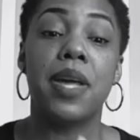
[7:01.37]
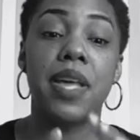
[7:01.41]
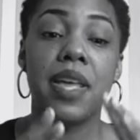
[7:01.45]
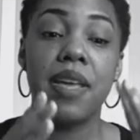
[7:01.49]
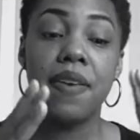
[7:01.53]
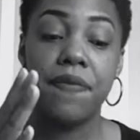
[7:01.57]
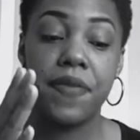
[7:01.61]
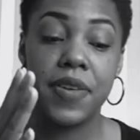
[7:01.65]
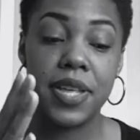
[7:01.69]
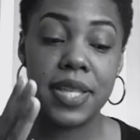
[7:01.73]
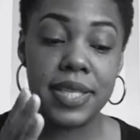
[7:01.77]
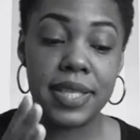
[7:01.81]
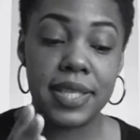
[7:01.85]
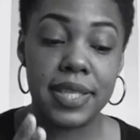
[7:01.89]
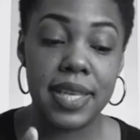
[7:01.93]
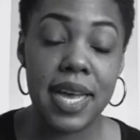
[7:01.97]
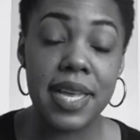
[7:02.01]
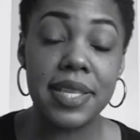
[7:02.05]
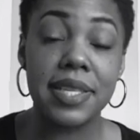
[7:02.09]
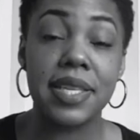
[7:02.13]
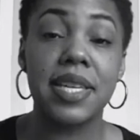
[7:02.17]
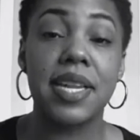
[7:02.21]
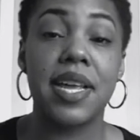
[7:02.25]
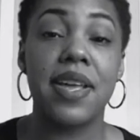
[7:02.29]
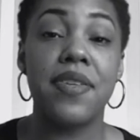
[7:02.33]
if it says
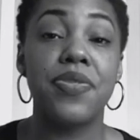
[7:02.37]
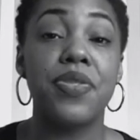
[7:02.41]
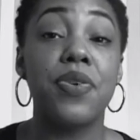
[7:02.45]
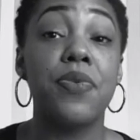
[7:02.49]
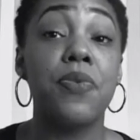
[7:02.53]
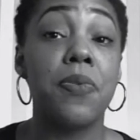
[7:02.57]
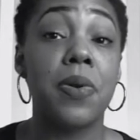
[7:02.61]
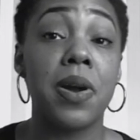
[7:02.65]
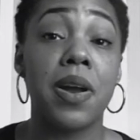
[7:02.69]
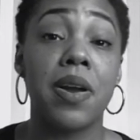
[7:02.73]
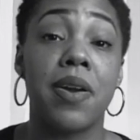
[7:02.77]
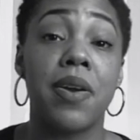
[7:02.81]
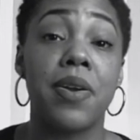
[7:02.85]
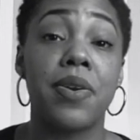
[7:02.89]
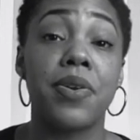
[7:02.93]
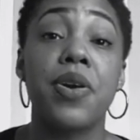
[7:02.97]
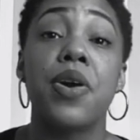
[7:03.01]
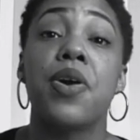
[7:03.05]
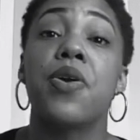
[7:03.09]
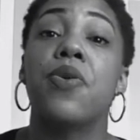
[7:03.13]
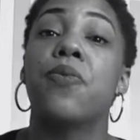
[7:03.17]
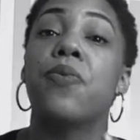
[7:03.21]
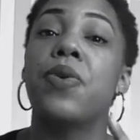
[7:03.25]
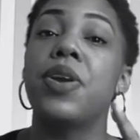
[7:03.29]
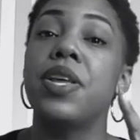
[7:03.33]
it in the word,
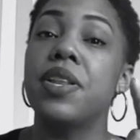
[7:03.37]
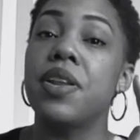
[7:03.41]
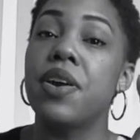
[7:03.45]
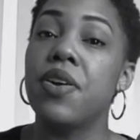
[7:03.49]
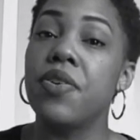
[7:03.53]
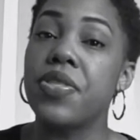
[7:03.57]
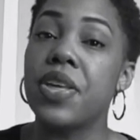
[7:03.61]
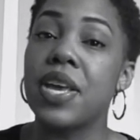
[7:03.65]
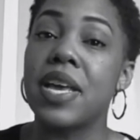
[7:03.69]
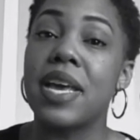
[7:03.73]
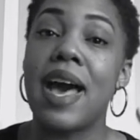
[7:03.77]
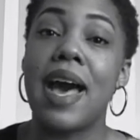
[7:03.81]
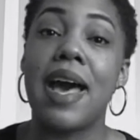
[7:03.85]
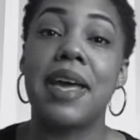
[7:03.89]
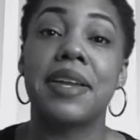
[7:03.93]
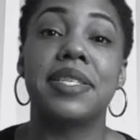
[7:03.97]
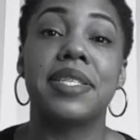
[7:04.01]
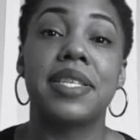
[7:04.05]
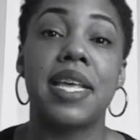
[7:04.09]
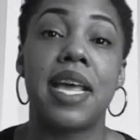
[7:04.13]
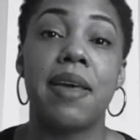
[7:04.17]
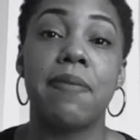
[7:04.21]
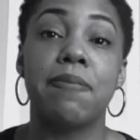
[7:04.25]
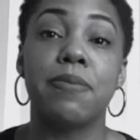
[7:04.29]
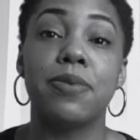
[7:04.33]
we know that God is
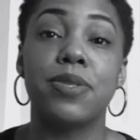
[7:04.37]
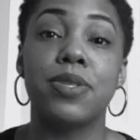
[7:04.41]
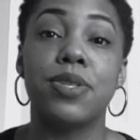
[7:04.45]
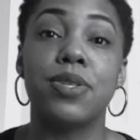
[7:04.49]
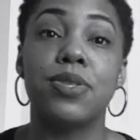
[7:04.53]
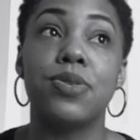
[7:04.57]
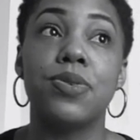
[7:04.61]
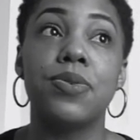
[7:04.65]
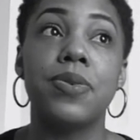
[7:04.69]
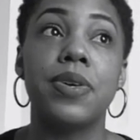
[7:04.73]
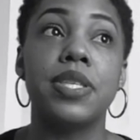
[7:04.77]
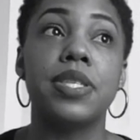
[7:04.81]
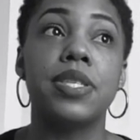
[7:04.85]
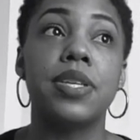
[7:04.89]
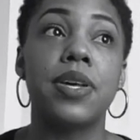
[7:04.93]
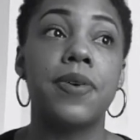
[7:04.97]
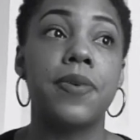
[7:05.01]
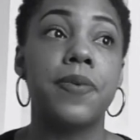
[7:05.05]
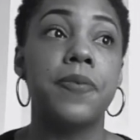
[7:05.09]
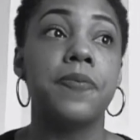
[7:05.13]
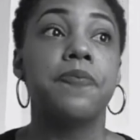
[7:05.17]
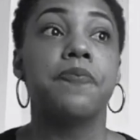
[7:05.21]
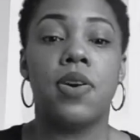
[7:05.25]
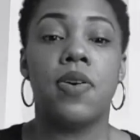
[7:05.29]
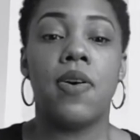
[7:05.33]
able to do it.
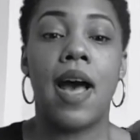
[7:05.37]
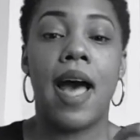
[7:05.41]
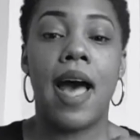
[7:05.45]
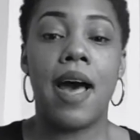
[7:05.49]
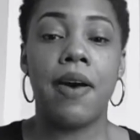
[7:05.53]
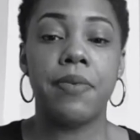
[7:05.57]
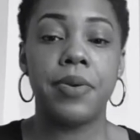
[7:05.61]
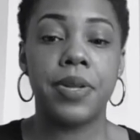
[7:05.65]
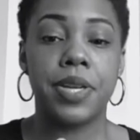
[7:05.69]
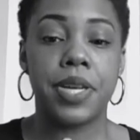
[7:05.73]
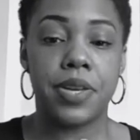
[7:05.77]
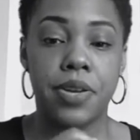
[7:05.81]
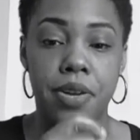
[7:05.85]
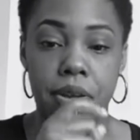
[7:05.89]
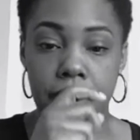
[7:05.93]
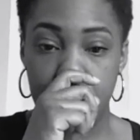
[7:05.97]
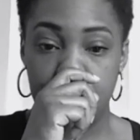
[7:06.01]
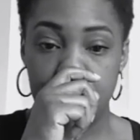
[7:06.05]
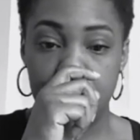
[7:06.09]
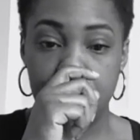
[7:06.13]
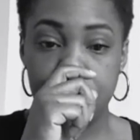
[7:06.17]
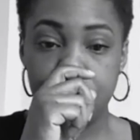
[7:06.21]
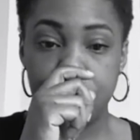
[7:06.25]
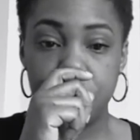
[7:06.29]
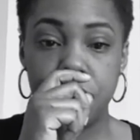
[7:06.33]
So I would
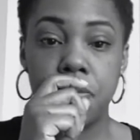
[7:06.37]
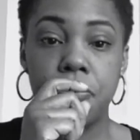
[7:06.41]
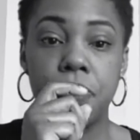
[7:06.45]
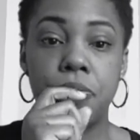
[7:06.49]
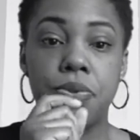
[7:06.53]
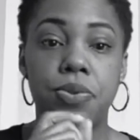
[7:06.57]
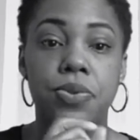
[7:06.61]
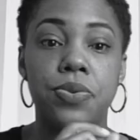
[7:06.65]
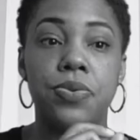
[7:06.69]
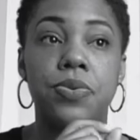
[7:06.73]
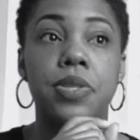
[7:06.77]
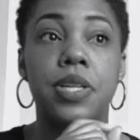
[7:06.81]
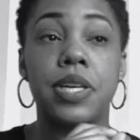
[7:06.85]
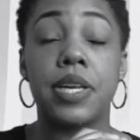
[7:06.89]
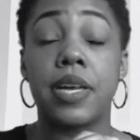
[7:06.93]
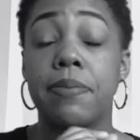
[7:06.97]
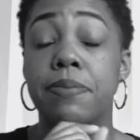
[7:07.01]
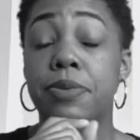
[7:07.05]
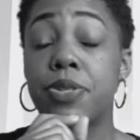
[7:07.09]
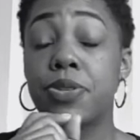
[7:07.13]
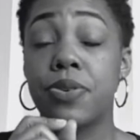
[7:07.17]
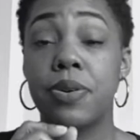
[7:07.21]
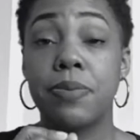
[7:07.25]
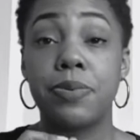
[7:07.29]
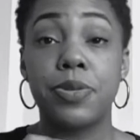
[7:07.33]
encourage you to look up
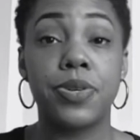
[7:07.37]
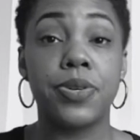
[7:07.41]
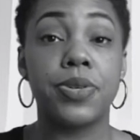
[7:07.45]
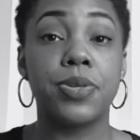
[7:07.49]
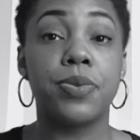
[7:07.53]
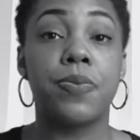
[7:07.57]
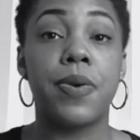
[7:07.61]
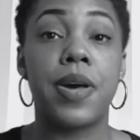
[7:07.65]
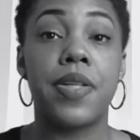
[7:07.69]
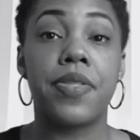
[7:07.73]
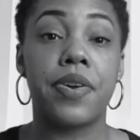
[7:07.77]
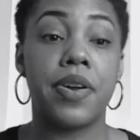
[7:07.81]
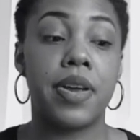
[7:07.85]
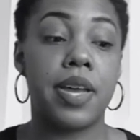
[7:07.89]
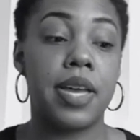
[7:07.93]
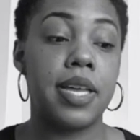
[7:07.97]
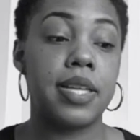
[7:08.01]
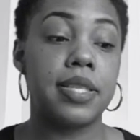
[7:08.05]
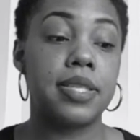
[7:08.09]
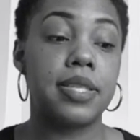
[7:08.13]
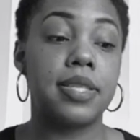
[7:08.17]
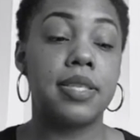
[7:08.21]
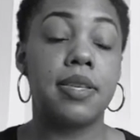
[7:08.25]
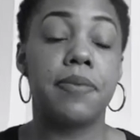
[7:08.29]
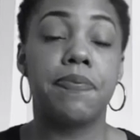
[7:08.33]
scriptures, whether
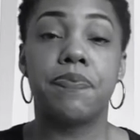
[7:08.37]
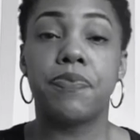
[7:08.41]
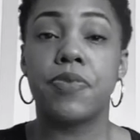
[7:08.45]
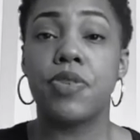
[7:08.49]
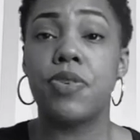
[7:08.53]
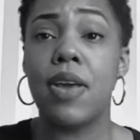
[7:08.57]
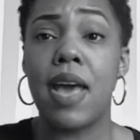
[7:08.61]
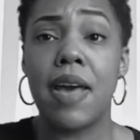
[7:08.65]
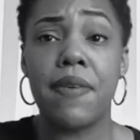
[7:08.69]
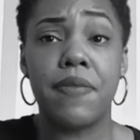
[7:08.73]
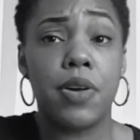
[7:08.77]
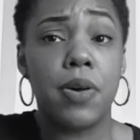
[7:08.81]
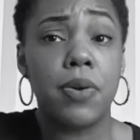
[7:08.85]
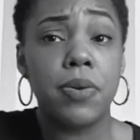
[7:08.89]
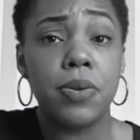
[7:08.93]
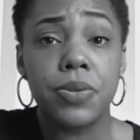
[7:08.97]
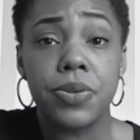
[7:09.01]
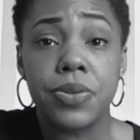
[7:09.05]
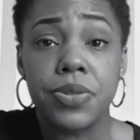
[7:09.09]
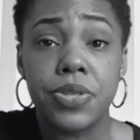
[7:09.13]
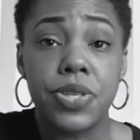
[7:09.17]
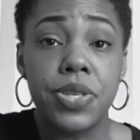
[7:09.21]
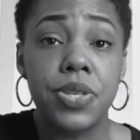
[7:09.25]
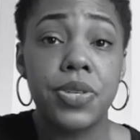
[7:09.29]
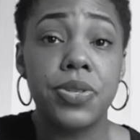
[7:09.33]
it's you have older
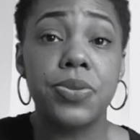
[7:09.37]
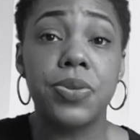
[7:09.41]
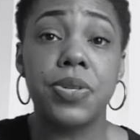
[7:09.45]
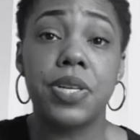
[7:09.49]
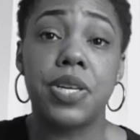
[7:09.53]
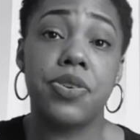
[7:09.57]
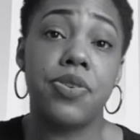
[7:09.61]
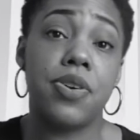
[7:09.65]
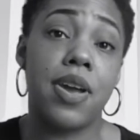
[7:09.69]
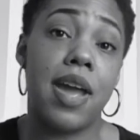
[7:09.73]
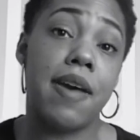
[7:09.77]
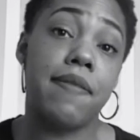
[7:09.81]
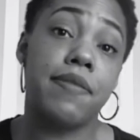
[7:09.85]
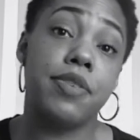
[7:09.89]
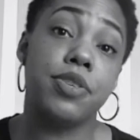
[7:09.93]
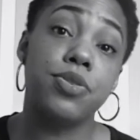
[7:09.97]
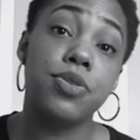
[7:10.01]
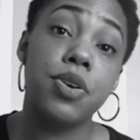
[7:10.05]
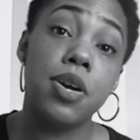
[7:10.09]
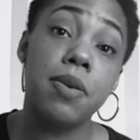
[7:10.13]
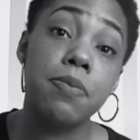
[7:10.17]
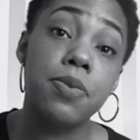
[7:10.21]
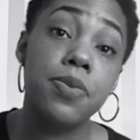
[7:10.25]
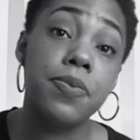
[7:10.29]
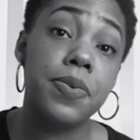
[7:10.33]
children and you're having
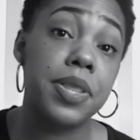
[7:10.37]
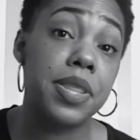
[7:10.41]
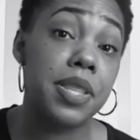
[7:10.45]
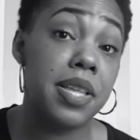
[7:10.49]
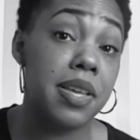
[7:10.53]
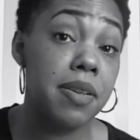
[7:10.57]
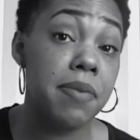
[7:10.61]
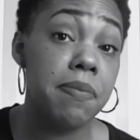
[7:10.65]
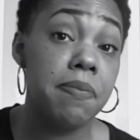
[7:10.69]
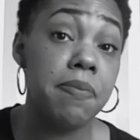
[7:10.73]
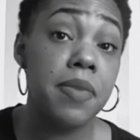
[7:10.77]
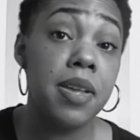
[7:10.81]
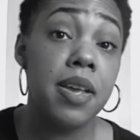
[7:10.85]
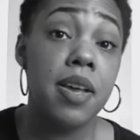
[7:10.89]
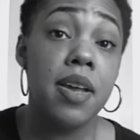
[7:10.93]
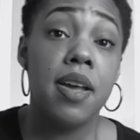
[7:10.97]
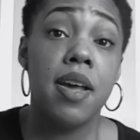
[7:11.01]
trouble with them.